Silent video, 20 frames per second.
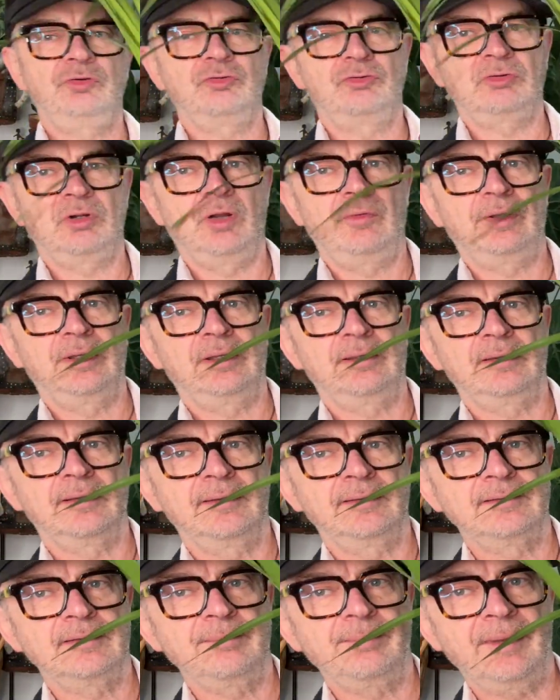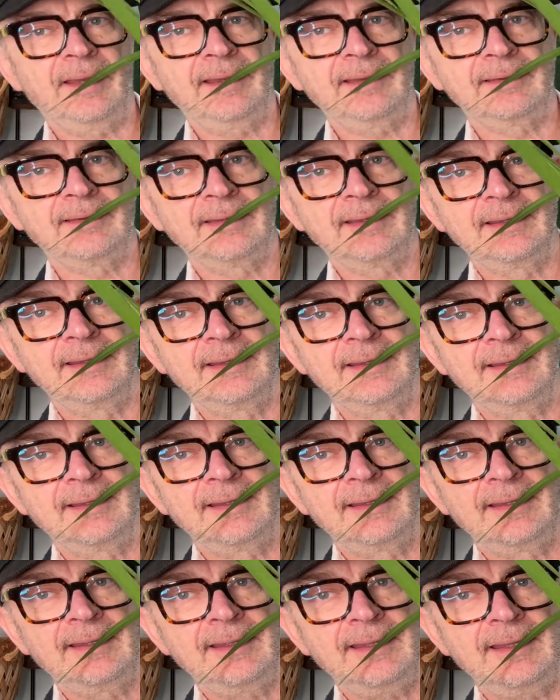growing at the back
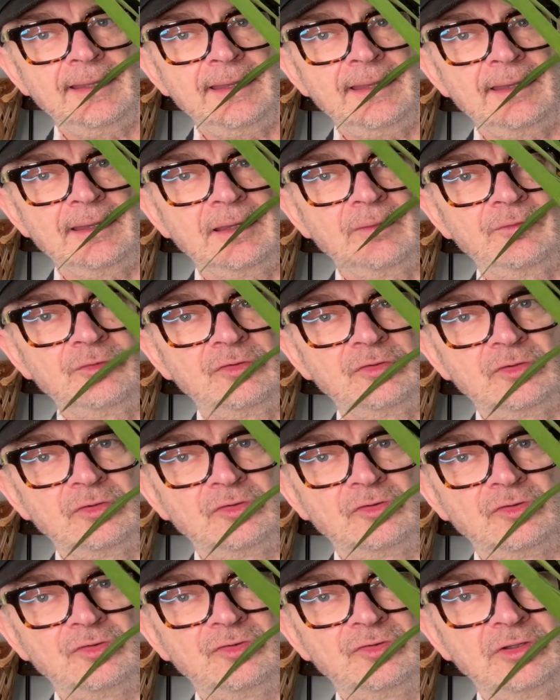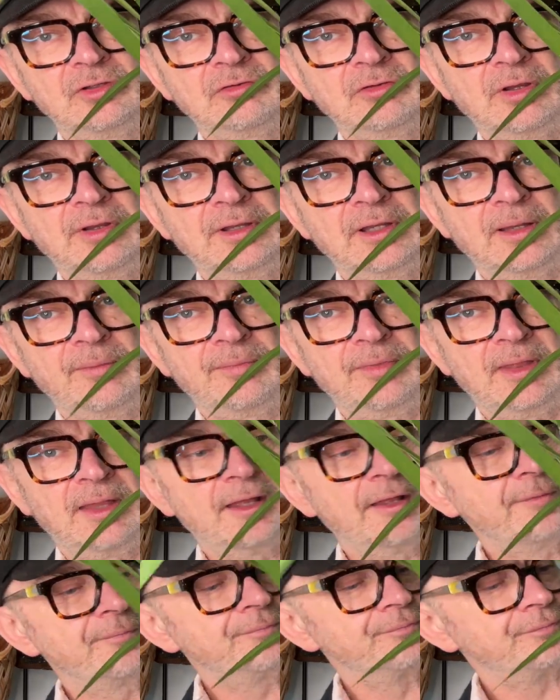here, which you can just see growing up
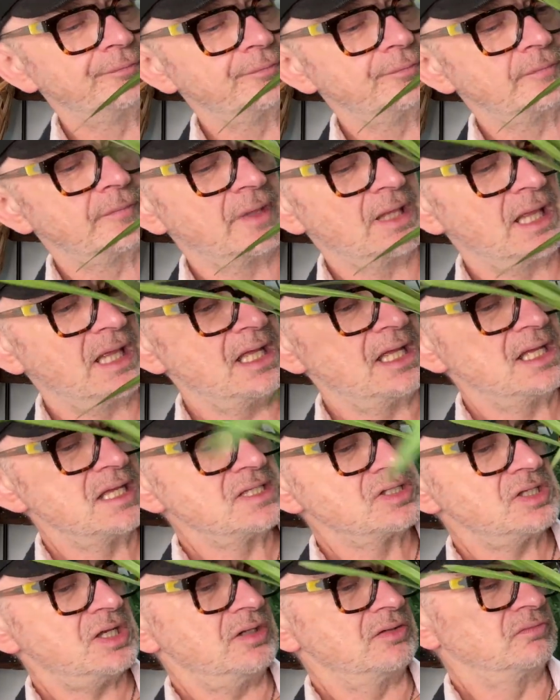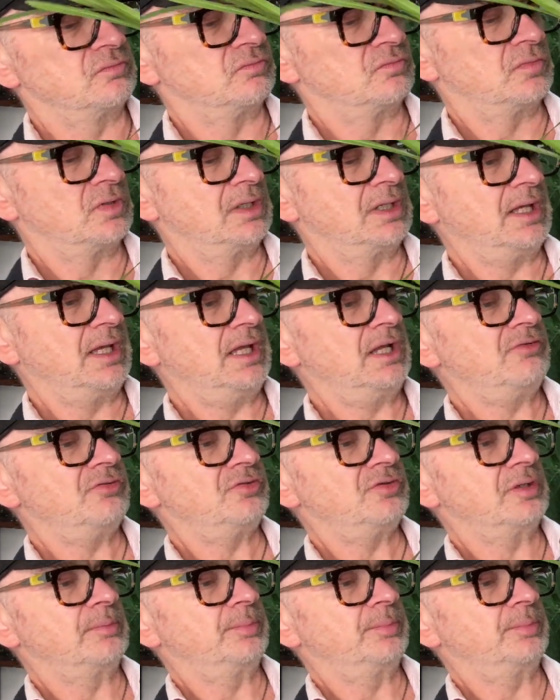there. So interesting